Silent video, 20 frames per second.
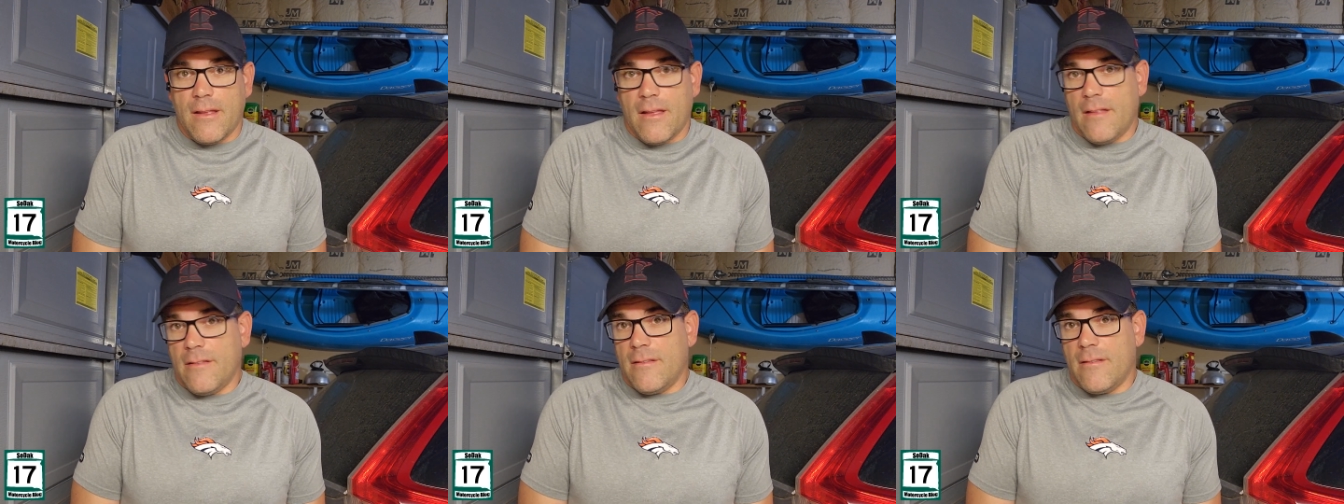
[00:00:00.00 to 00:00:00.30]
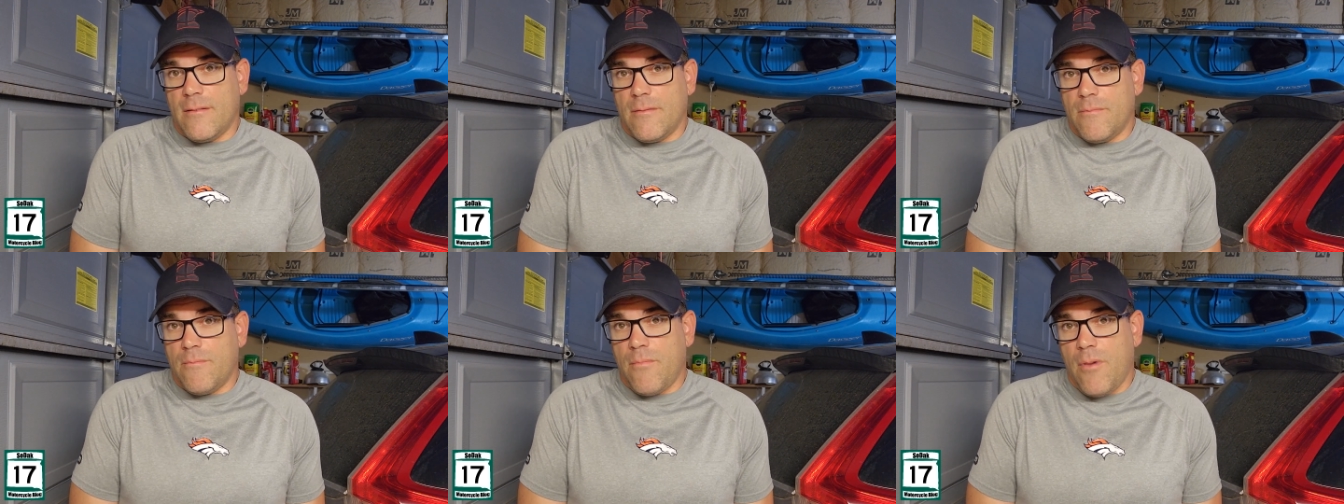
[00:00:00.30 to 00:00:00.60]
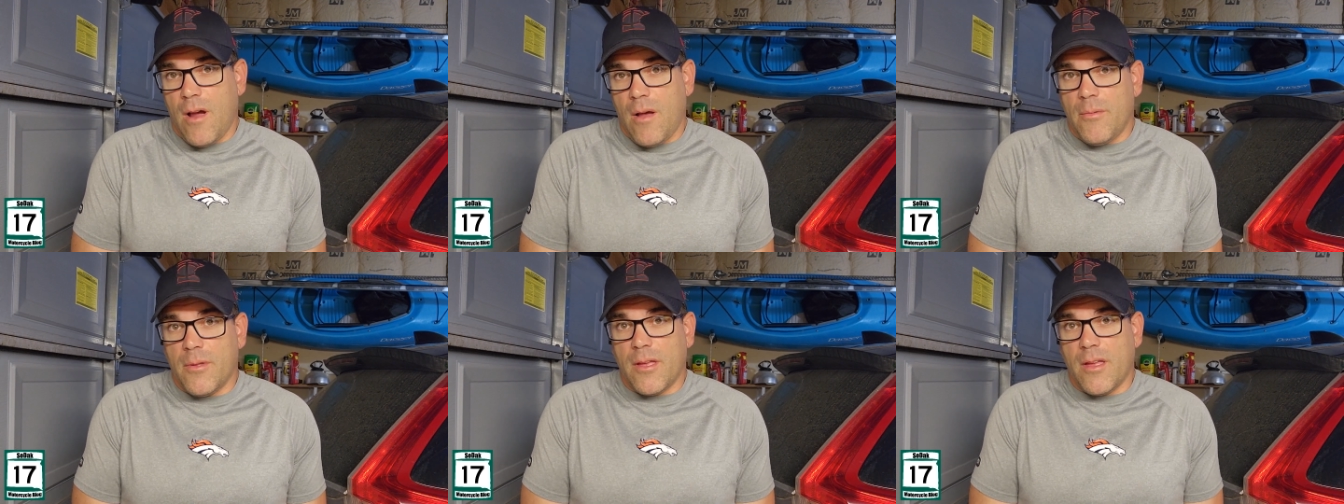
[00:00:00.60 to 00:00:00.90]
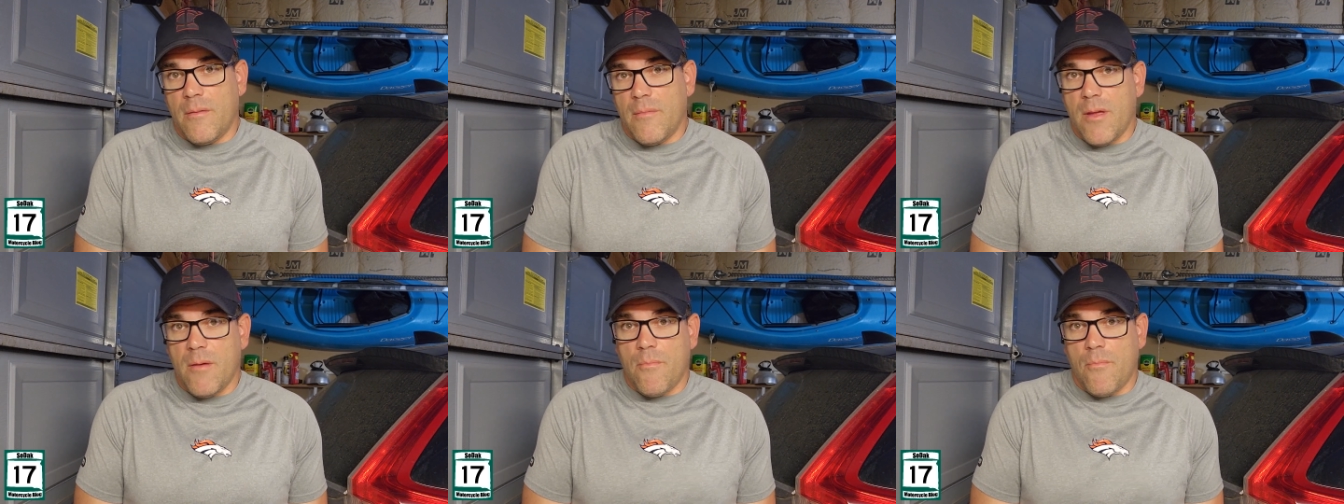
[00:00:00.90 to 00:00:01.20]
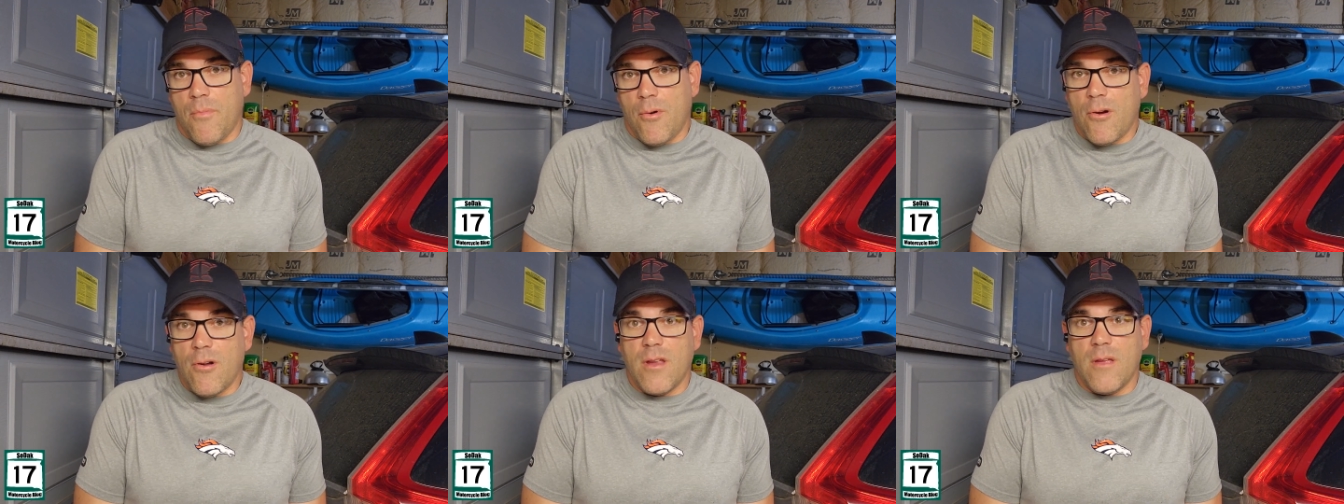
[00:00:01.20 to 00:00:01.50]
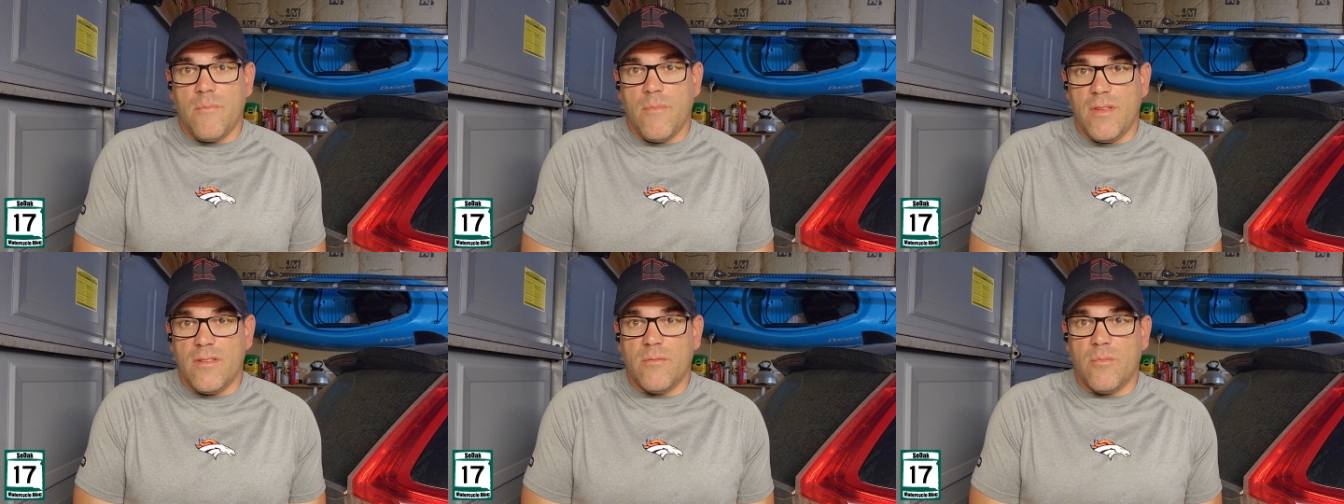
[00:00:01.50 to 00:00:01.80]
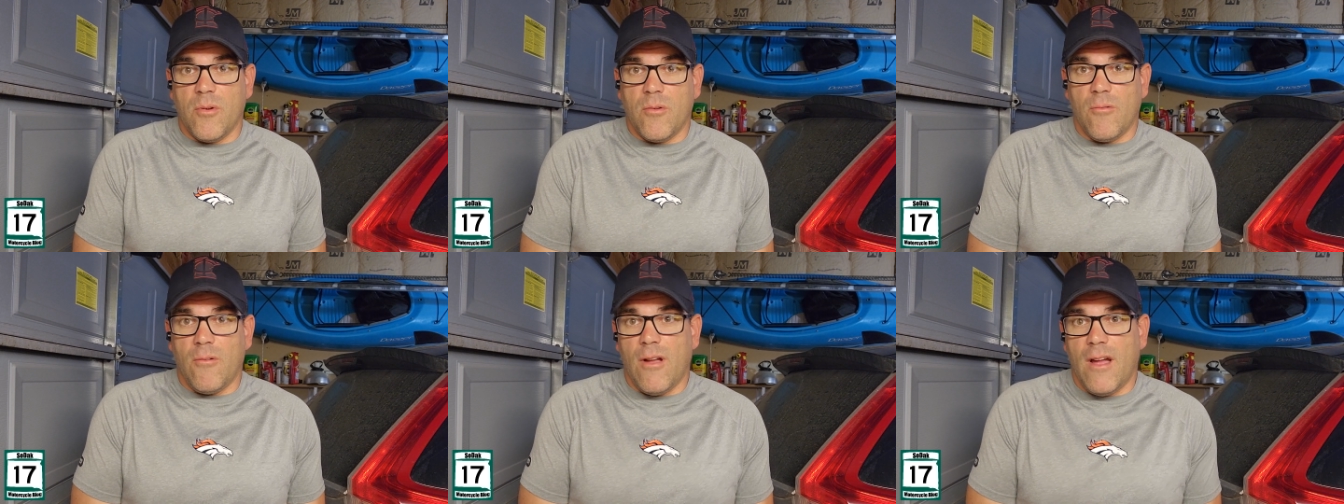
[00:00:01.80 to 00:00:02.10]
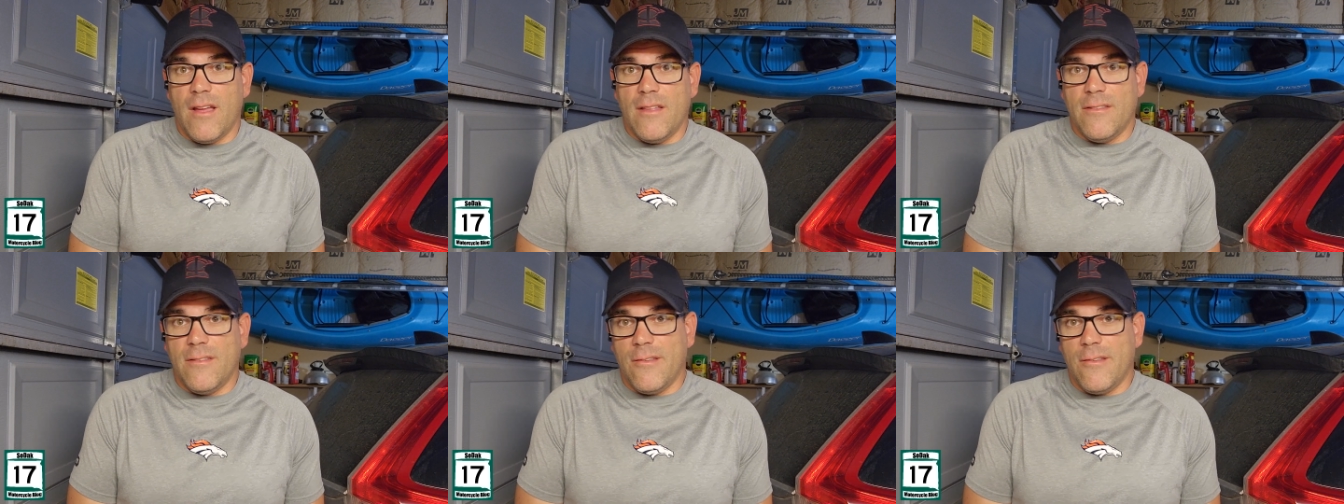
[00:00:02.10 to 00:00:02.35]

that's probably going to be a pretty miserable ride.